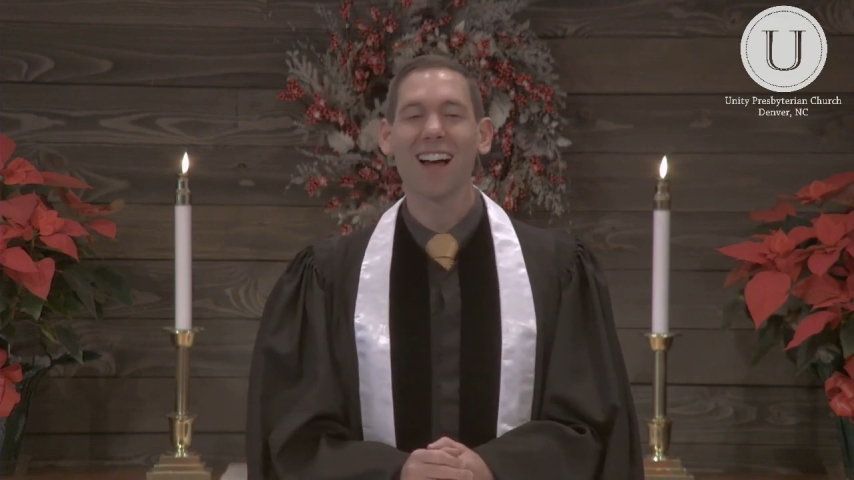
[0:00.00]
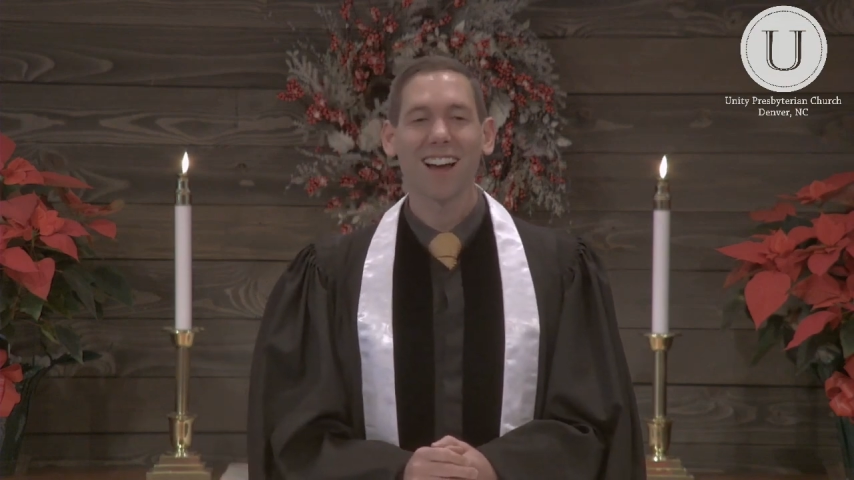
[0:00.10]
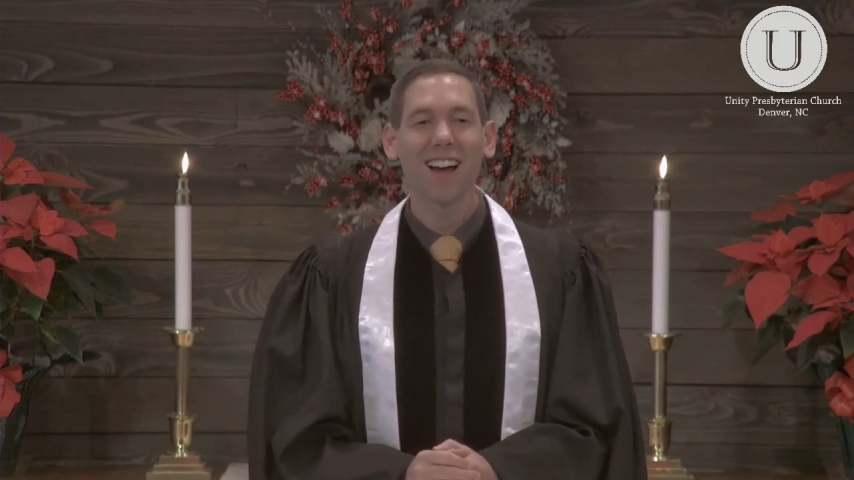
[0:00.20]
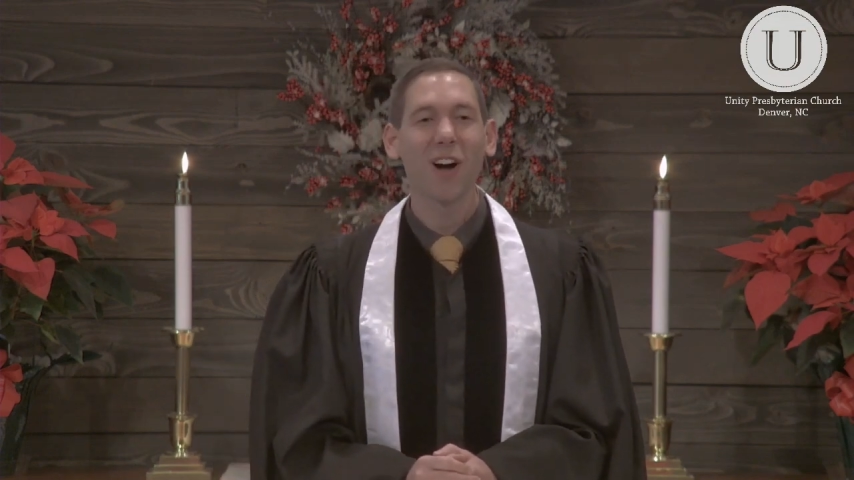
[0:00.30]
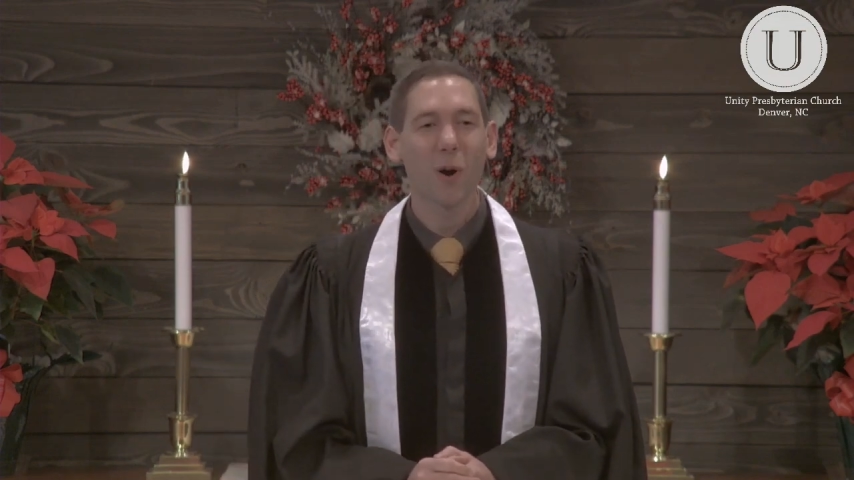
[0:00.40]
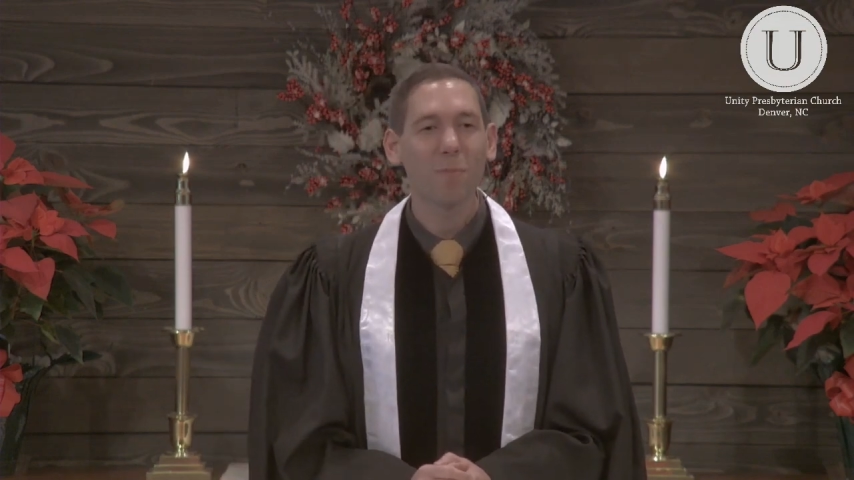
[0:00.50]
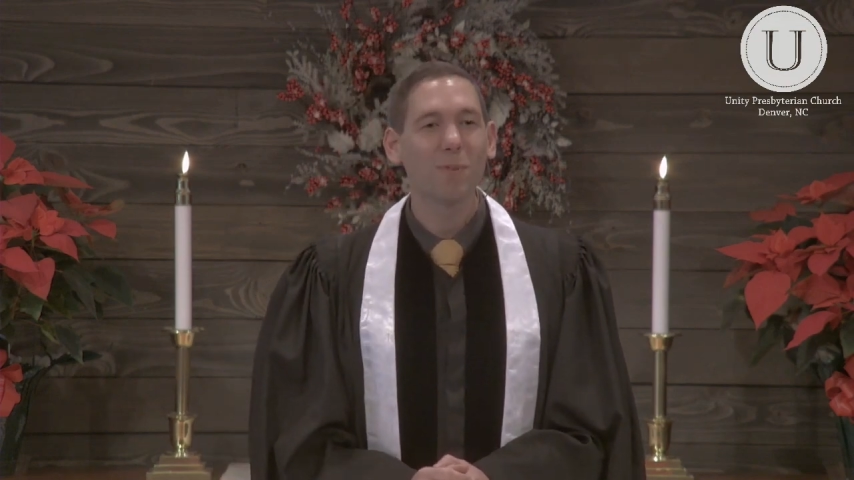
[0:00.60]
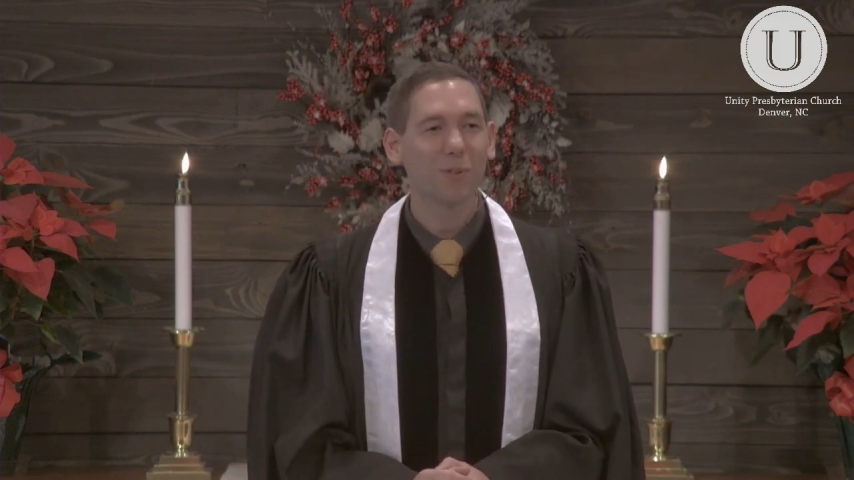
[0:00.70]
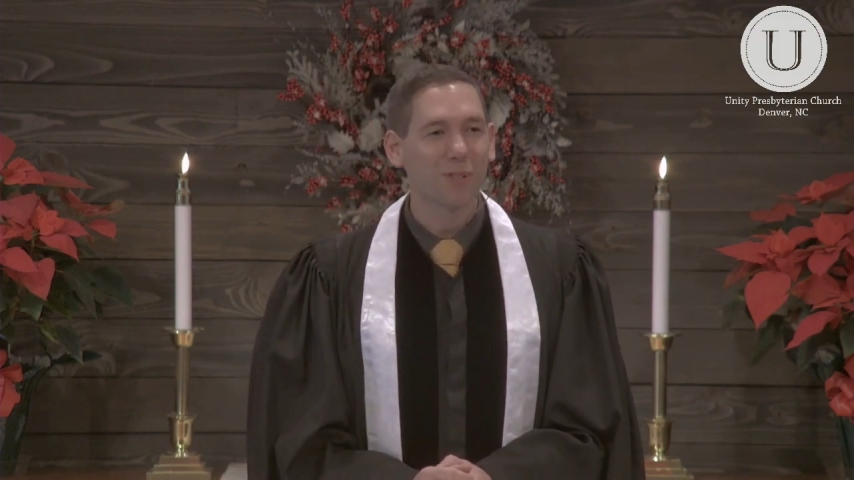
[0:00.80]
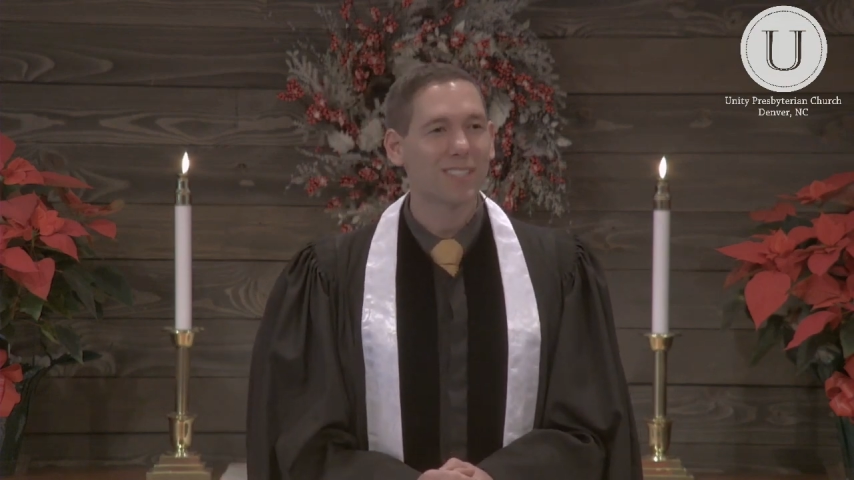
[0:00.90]
And I
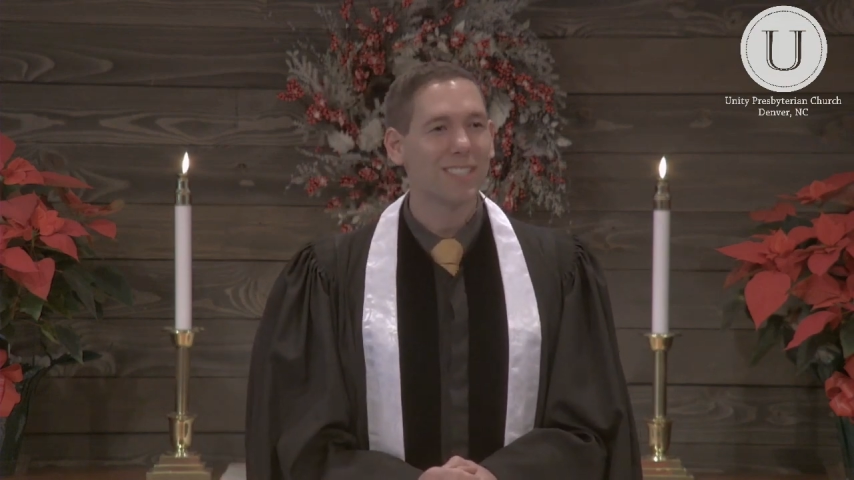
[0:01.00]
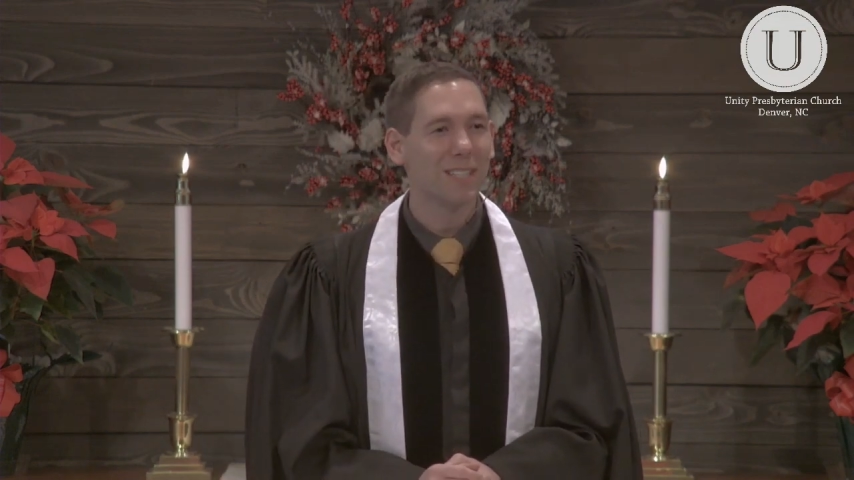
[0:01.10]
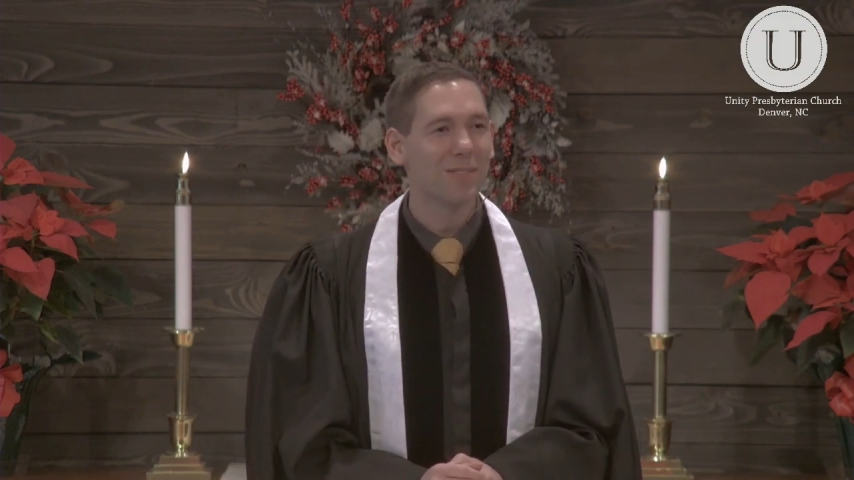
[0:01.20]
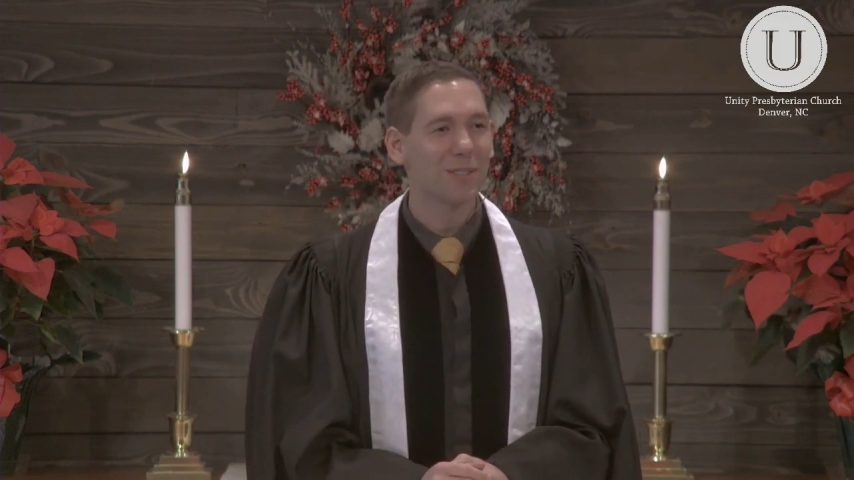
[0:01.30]
hope you received